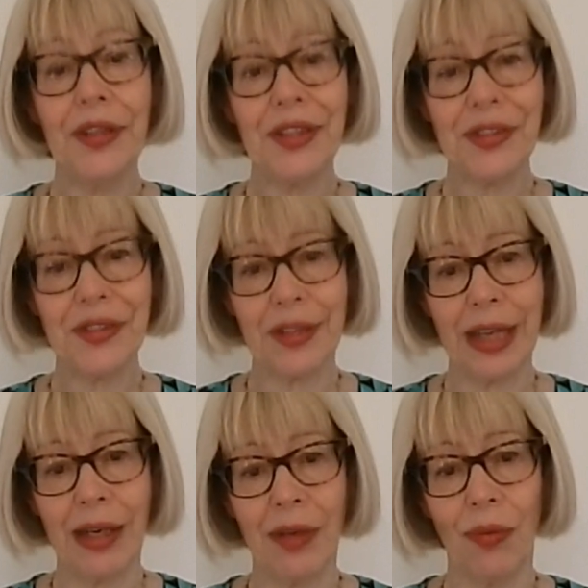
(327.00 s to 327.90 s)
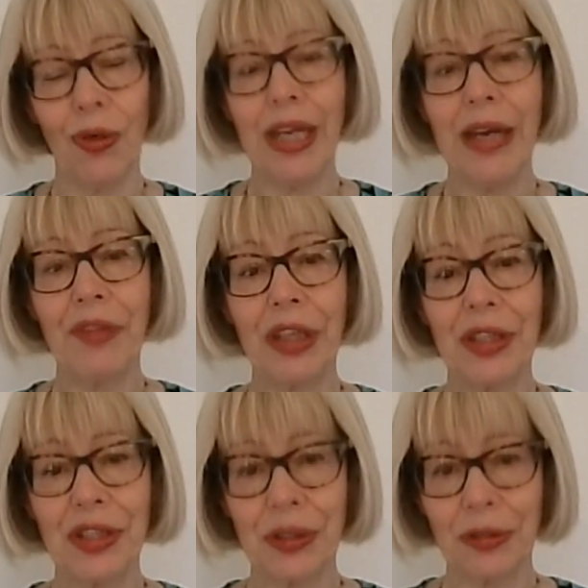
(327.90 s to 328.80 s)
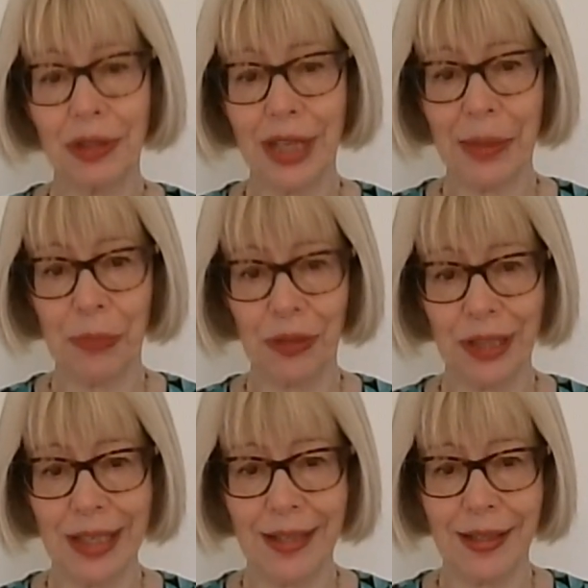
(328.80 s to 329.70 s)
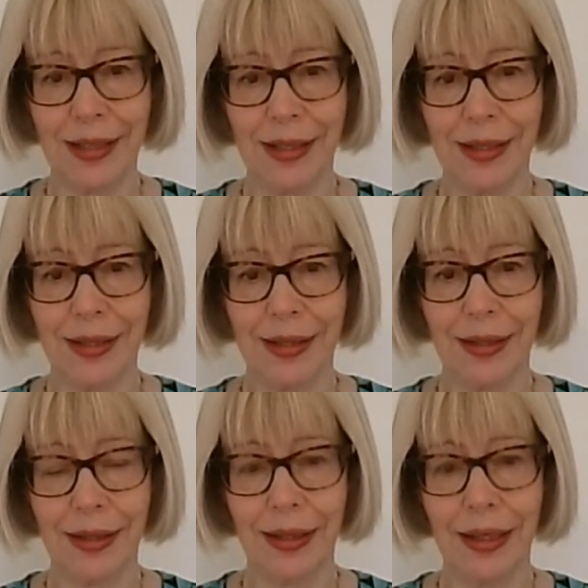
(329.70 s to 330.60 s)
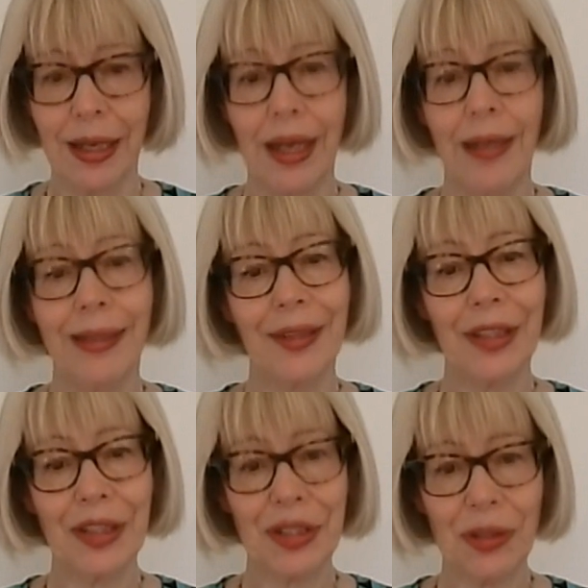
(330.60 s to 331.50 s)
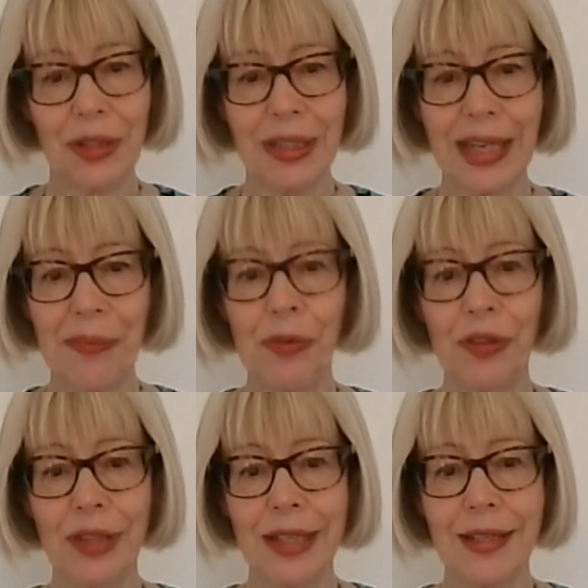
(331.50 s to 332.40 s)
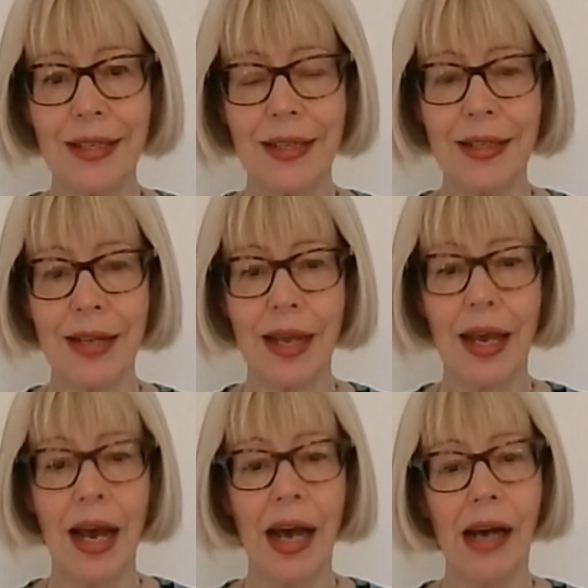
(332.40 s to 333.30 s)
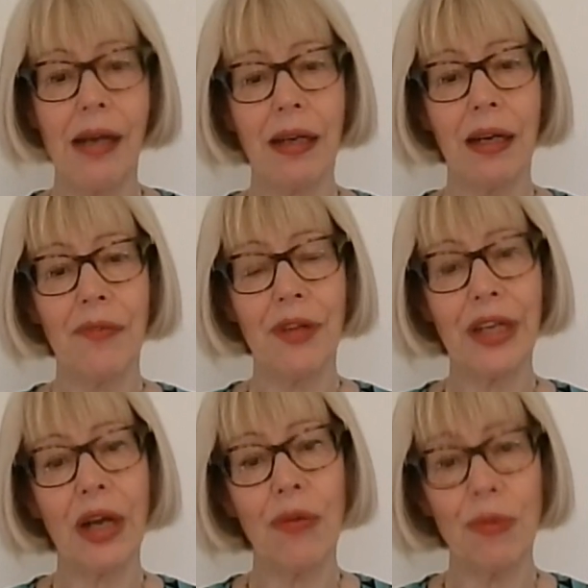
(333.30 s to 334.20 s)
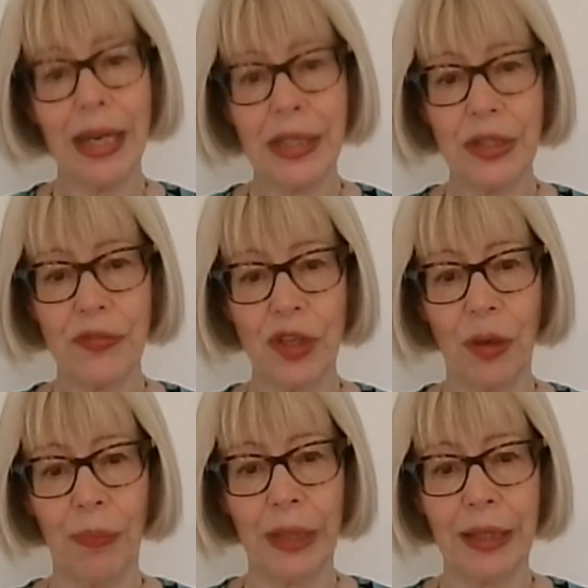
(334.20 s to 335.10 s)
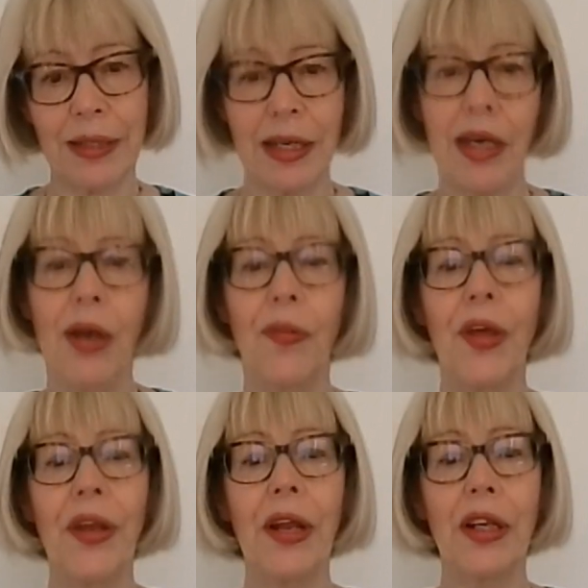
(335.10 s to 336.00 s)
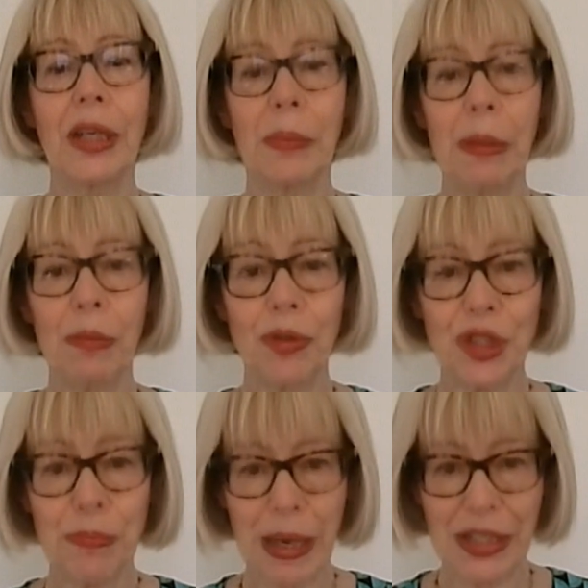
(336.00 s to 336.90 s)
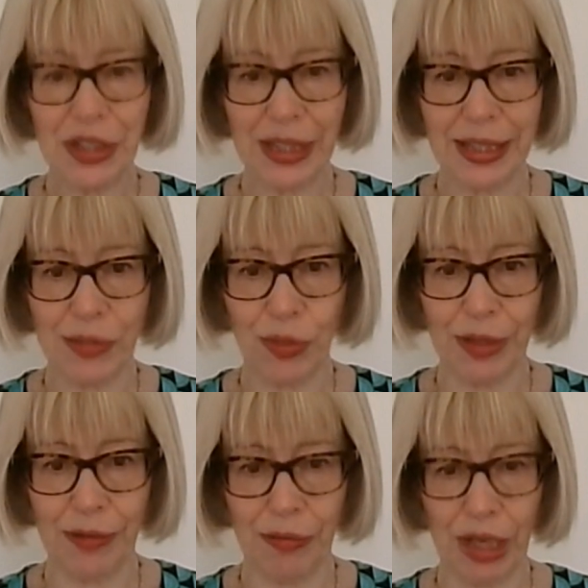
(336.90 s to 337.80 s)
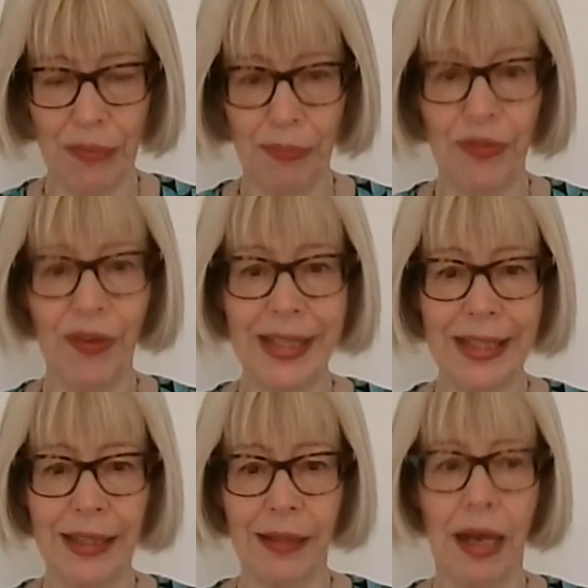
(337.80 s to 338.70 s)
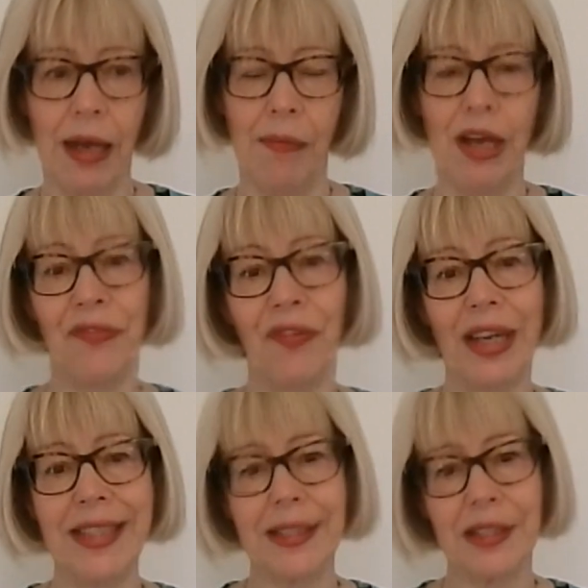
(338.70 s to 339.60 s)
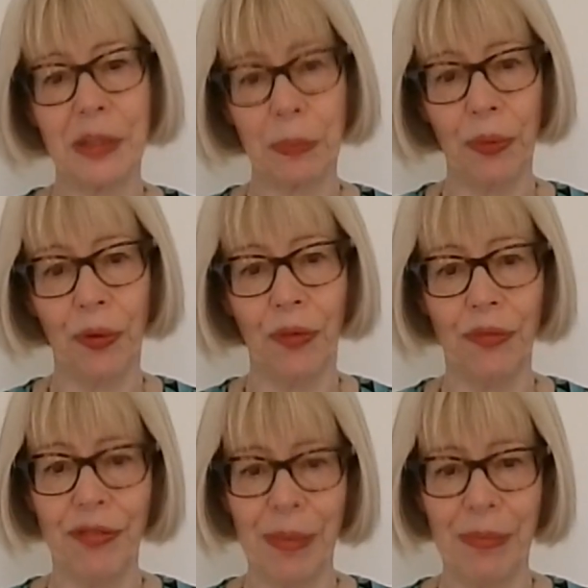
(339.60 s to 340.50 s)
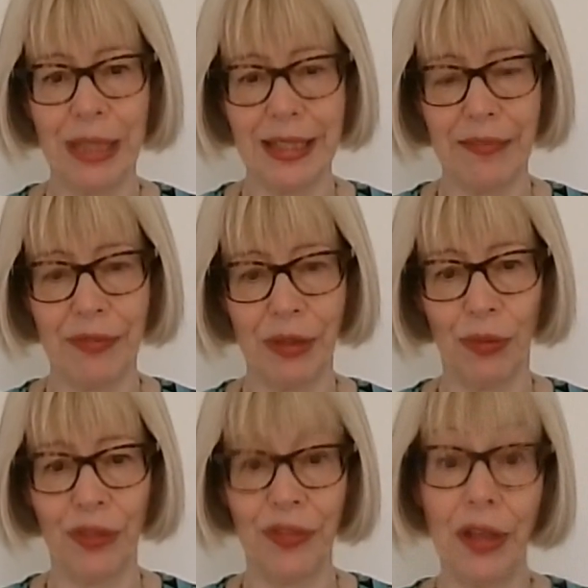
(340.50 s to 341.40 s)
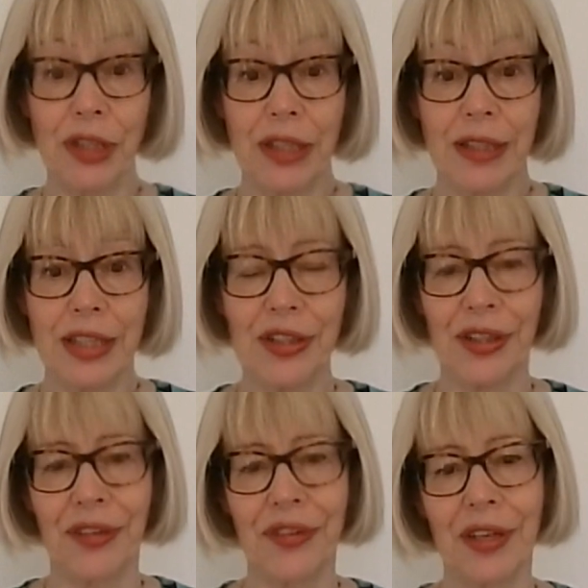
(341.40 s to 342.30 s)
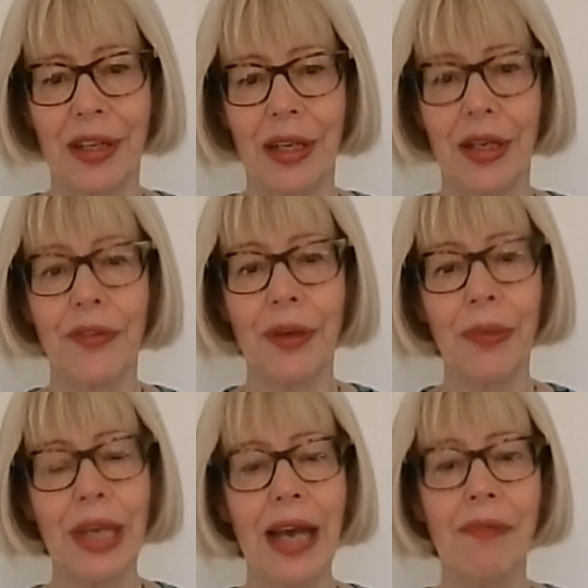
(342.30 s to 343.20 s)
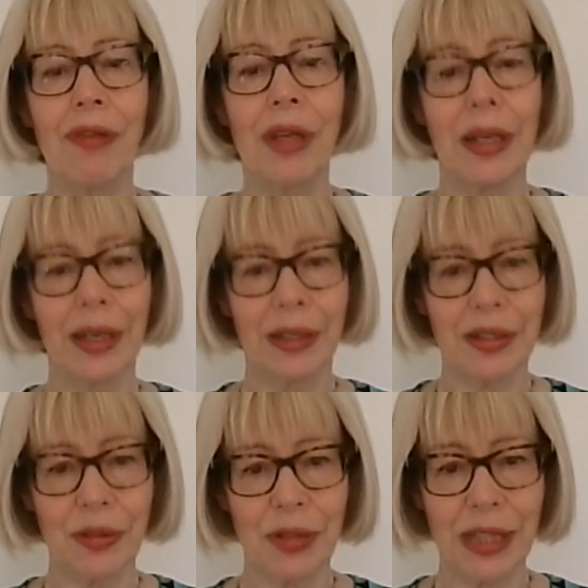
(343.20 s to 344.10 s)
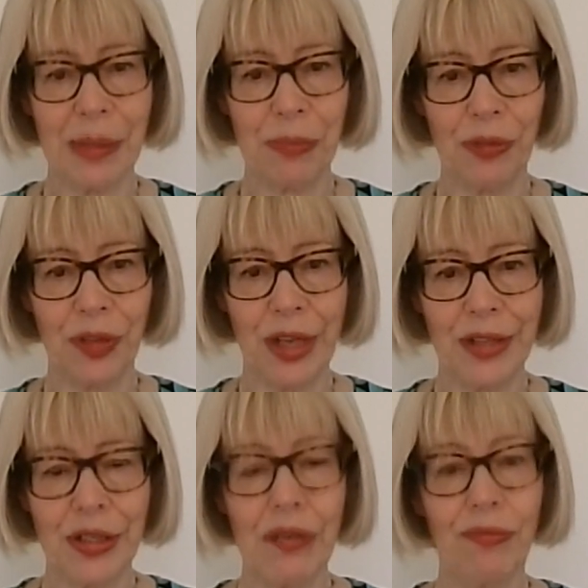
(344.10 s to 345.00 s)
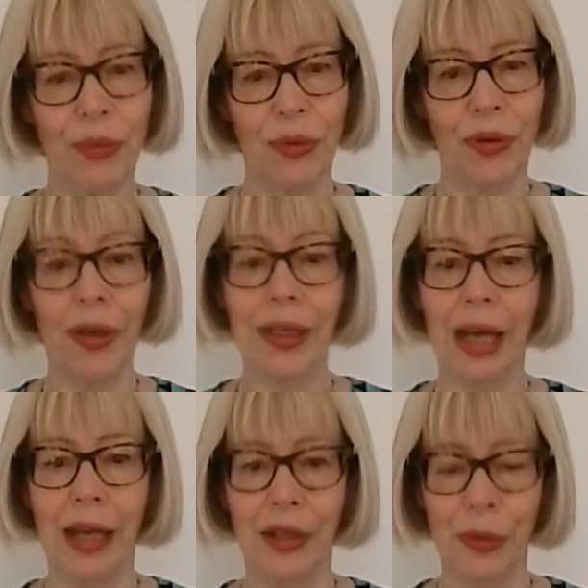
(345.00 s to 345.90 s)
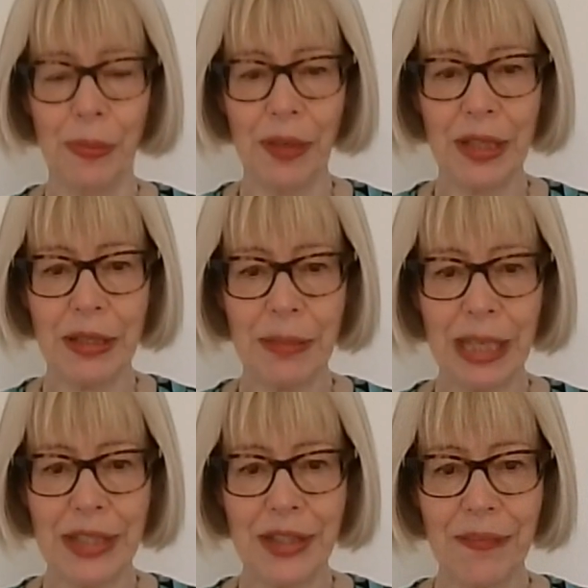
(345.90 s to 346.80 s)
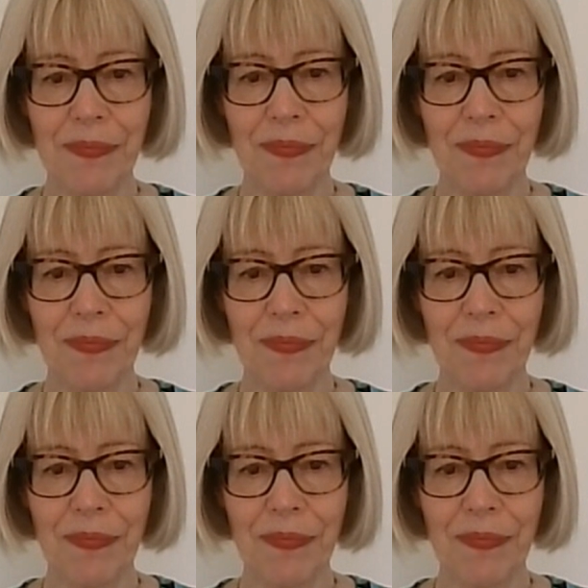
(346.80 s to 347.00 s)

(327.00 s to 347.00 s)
In addition to that, we have the consultant Admiral nurses. Now, the consultant Admiral nurses are covering a range of topics that are a little bit more specialist with providing advice and support for families living with those conditions. So we have consultant Admiral nurse for Lewy body dementia,